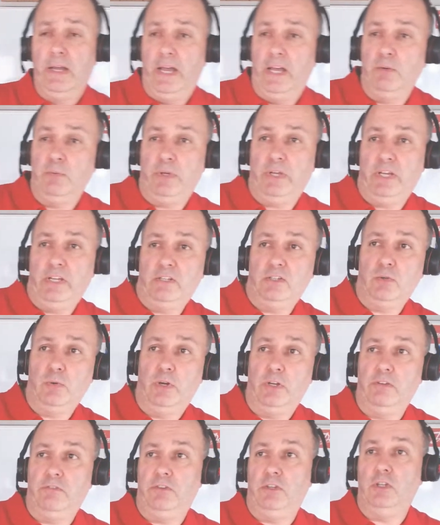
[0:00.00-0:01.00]
and we had
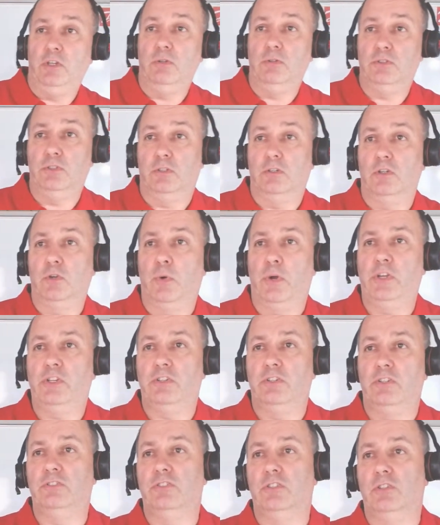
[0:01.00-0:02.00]
quite a few sort of
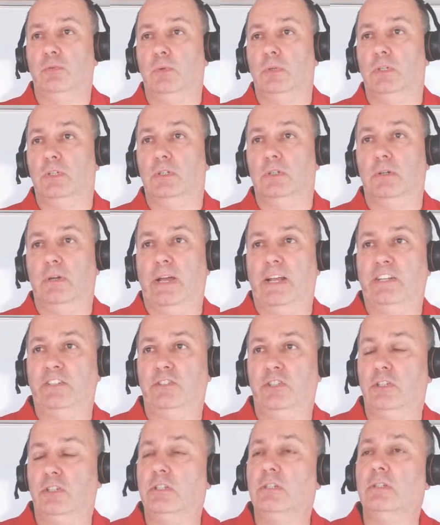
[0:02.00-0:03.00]
questions that were
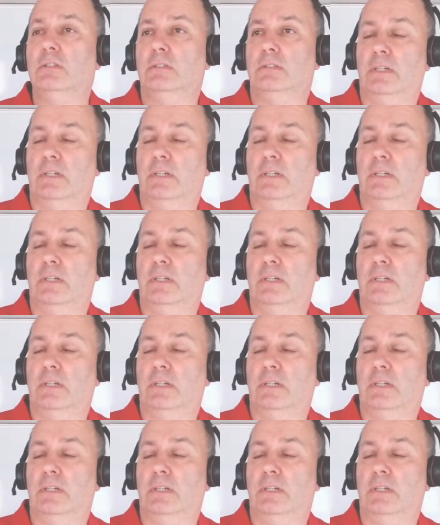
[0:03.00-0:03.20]
answered.